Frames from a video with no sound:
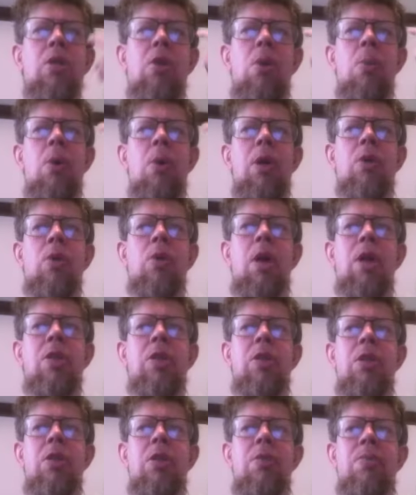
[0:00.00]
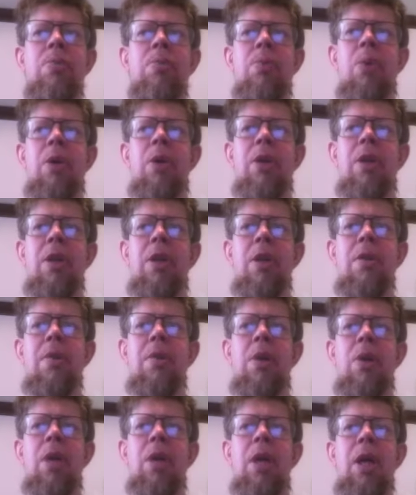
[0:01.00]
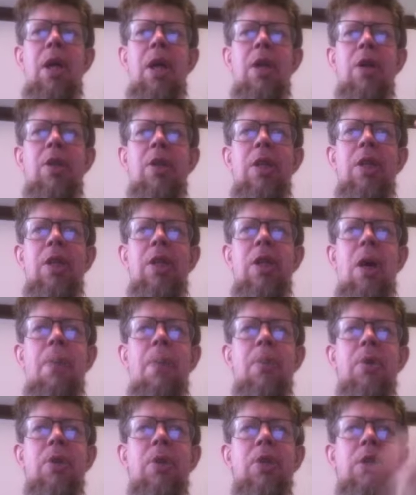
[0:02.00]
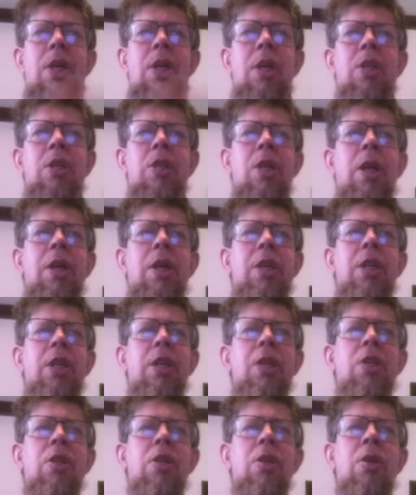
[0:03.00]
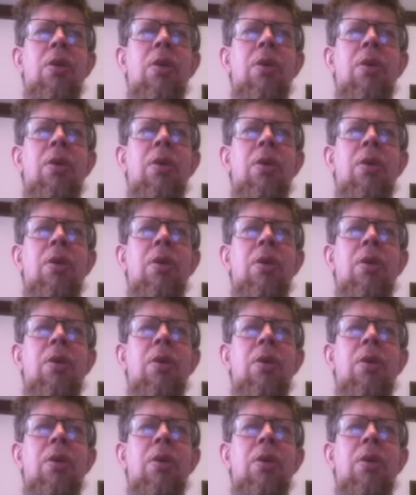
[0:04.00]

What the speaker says: two more questions for the interview, and I'll need a couple of station IDs.